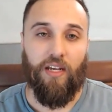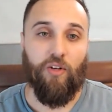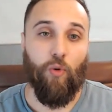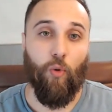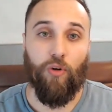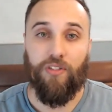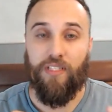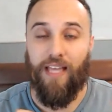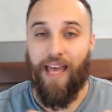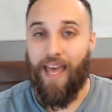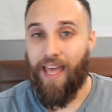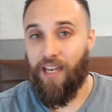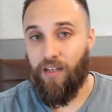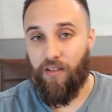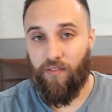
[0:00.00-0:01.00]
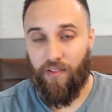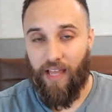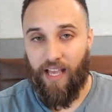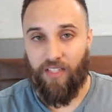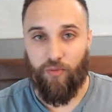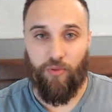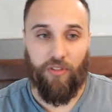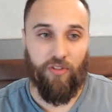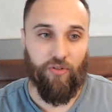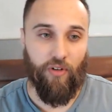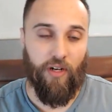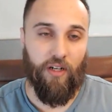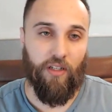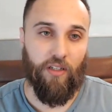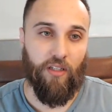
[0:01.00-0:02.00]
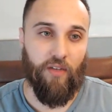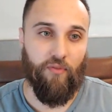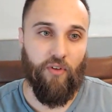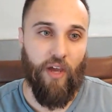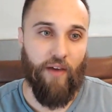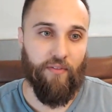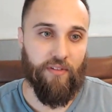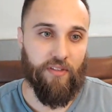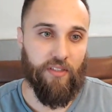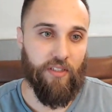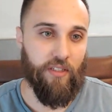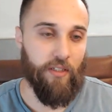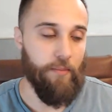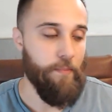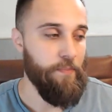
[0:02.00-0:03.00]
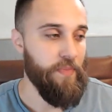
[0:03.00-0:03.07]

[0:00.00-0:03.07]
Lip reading: Towards the end of last week's training, if you haven't seen it,